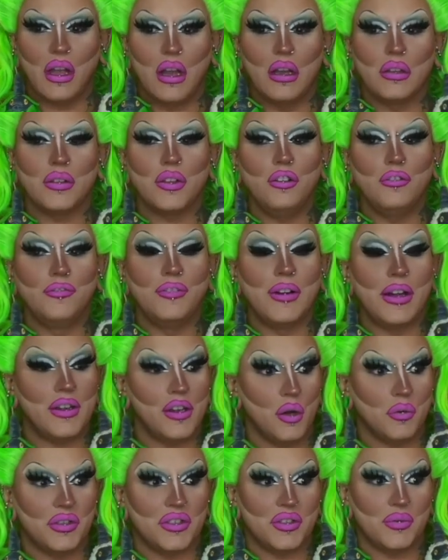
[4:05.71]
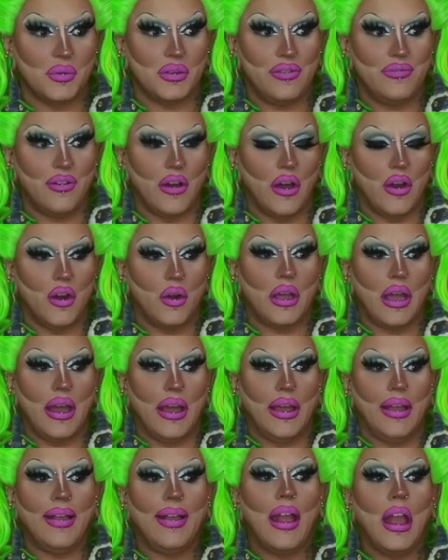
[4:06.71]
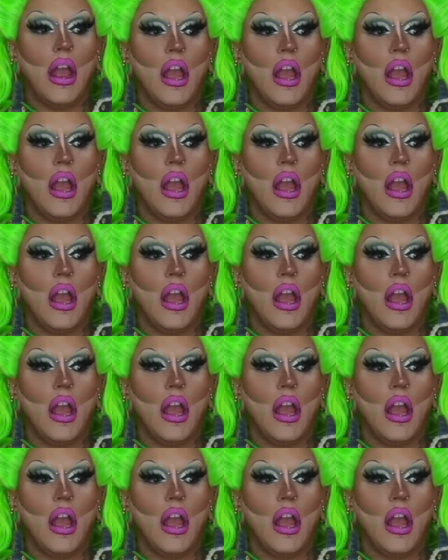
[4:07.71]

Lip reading: A little fun note that's really fun, okay?